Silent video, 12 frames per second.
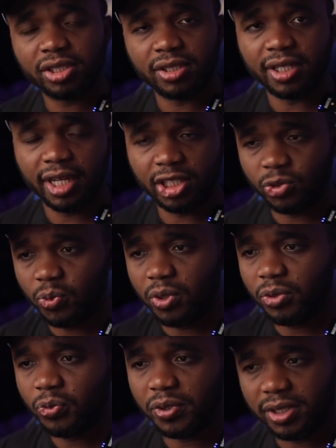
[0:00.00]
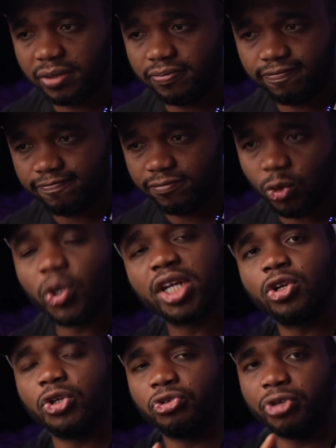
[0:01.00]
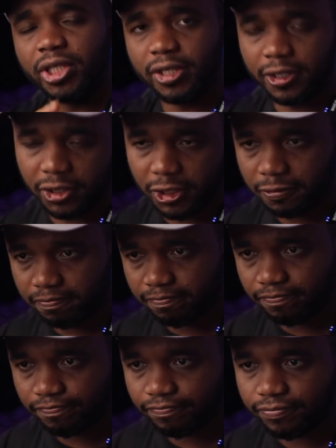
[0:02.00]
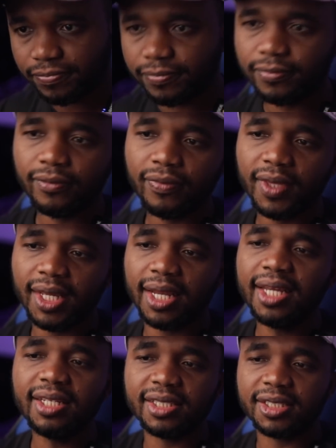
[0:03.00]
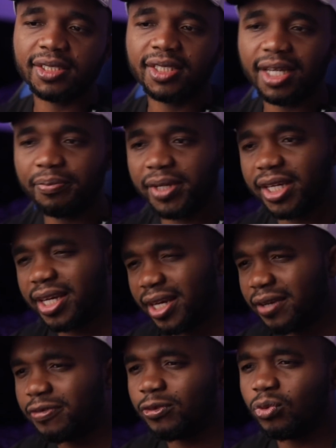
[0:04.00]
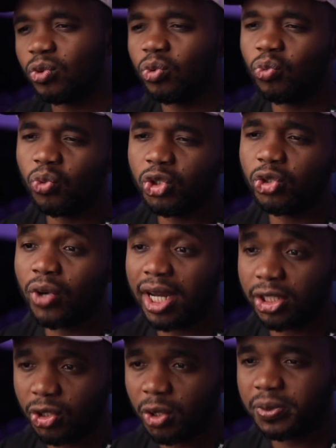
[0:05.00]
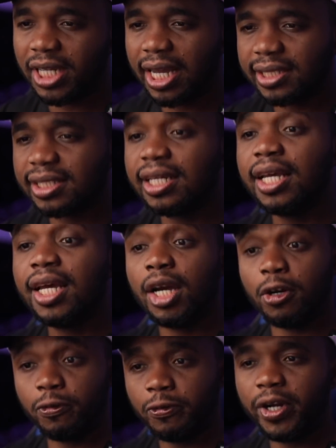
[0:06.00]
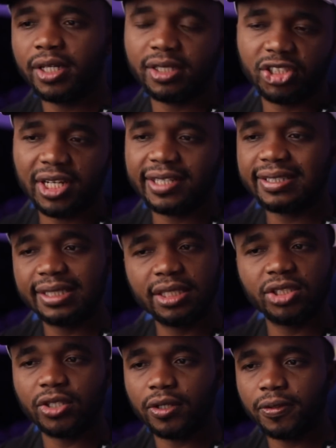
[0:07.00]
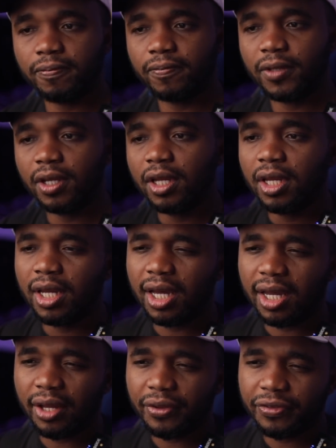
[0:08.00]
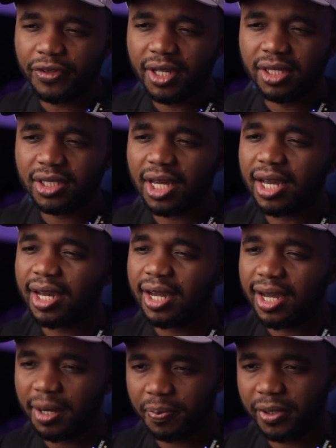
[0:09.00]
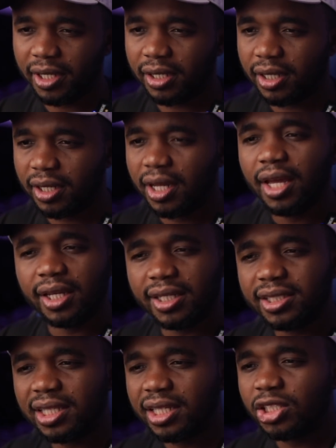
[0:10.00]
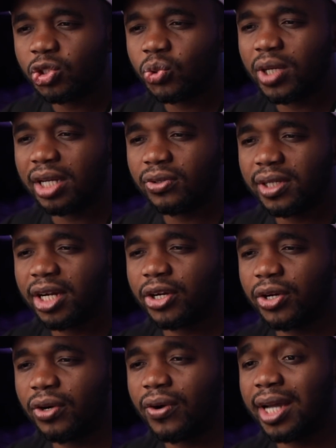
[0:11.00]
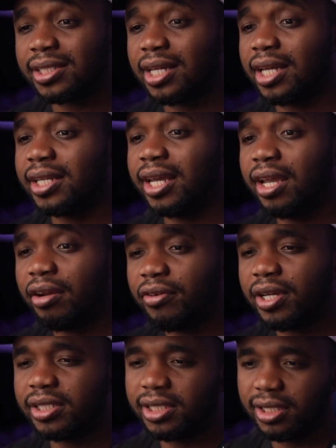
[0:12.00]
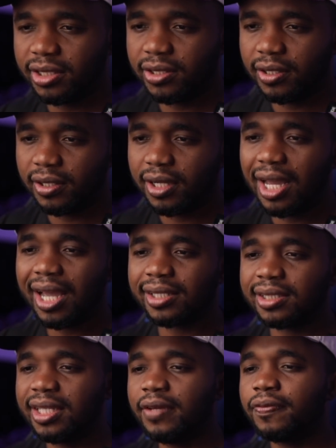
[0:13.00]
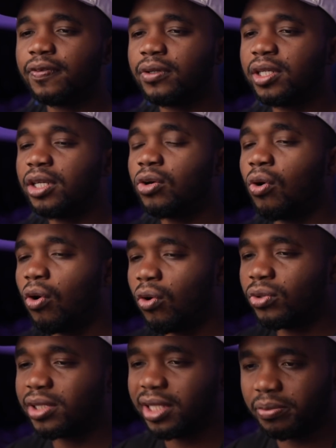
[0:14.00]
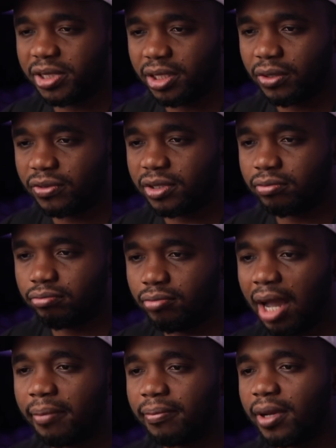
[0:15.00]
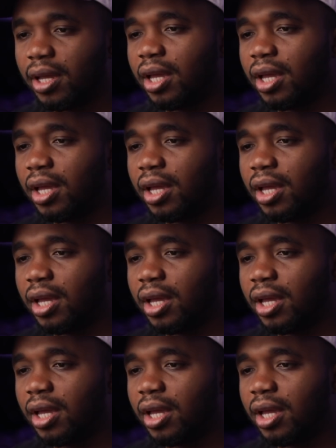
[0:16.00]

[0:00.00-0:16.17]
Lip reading: to the next one. We're quickly going to read this. Ladies, be careful who you adopt as a friend slash sister. Things are happening. This lady took another girl as an area sister, as they fondly called themselves. Bam!